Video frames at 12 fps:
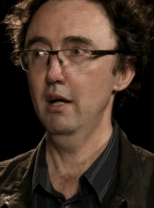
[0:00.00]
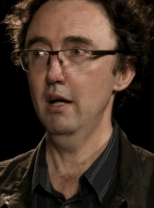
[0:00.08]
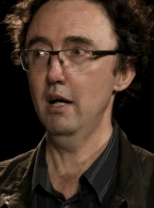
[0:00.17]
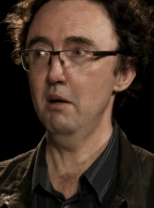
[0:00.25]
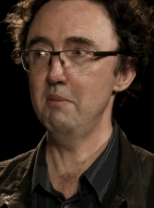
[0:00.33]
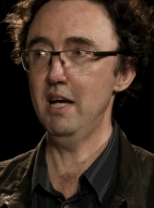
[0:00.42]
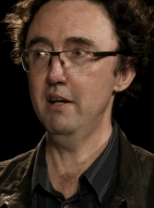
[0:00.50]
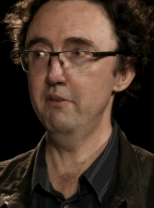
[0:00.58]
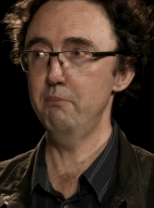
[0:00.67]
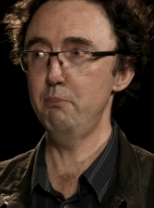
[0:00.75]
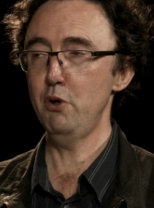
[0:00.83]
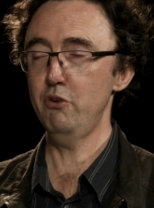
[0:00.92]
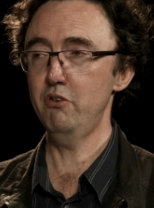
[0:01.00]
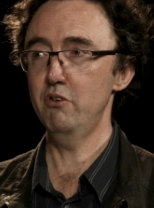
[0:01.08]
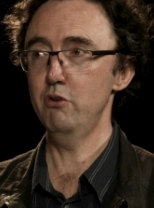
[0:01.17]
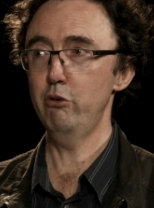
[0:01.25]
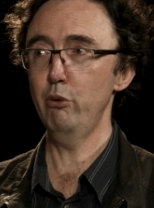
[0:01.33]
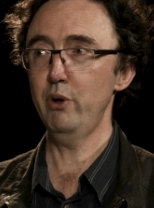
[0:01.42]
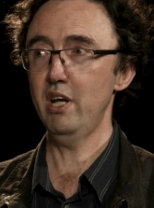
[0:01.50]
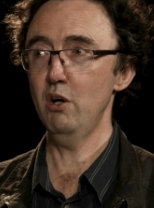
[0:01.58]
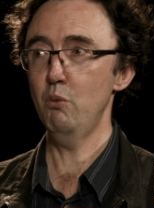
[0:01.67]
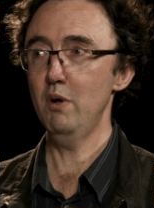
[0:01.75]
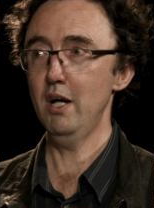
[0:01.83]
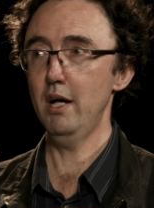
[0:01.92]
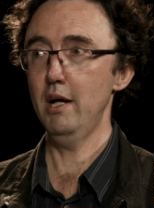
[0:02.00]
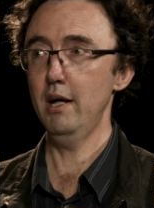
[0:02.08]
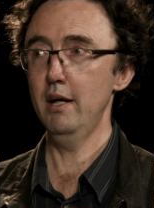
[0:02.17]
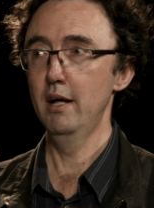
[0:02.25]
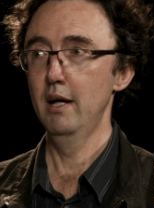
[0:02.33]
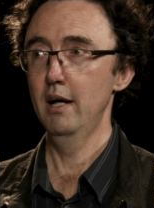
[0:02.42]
um, and person who's looking away.